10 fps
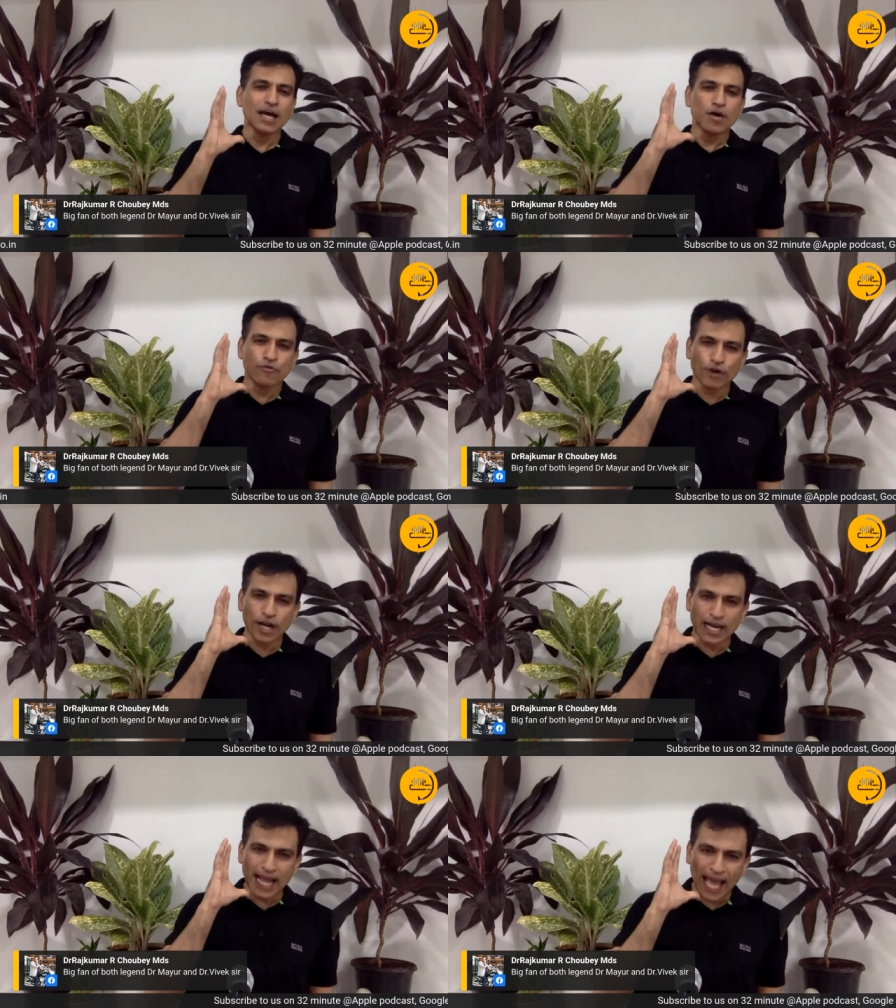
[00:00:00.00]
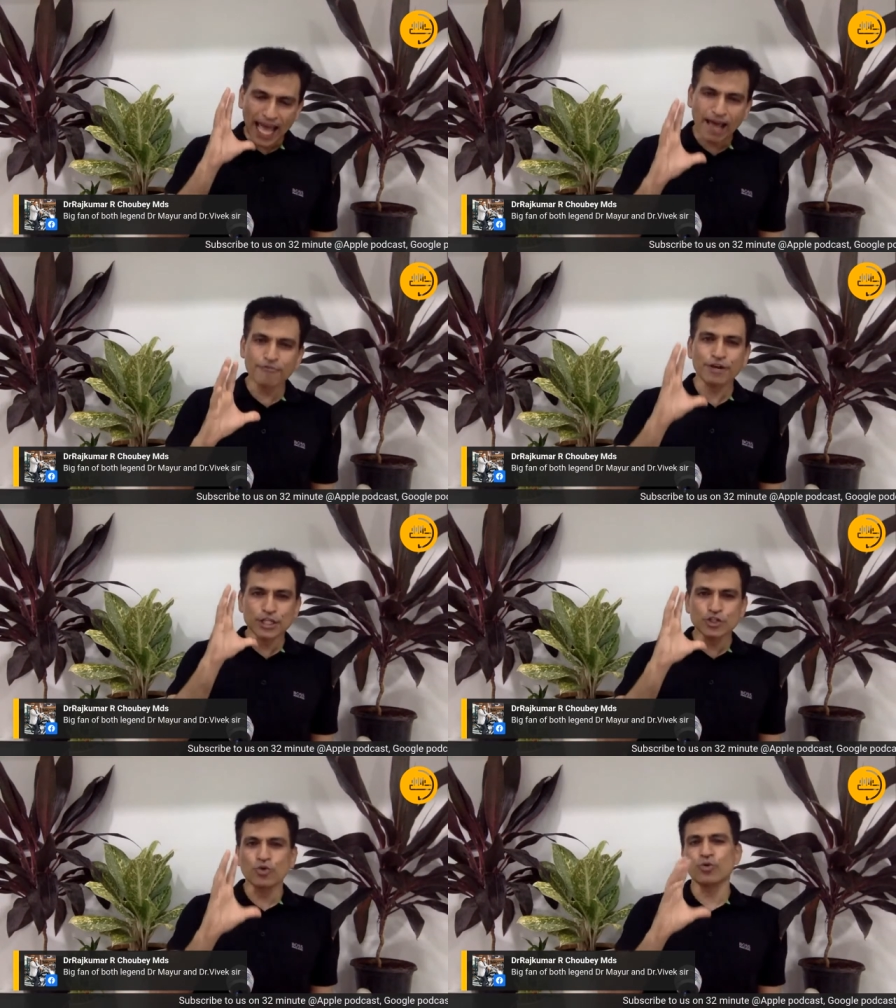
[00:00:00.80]
for an
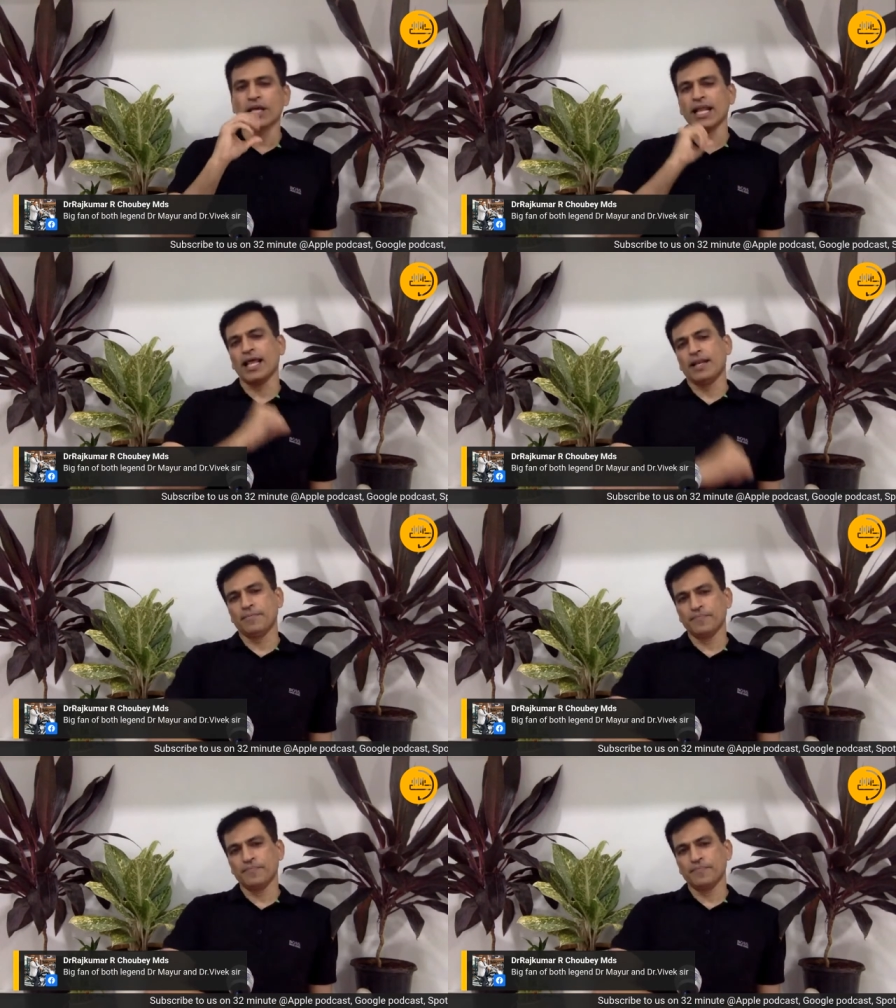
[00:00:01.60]
average root canal.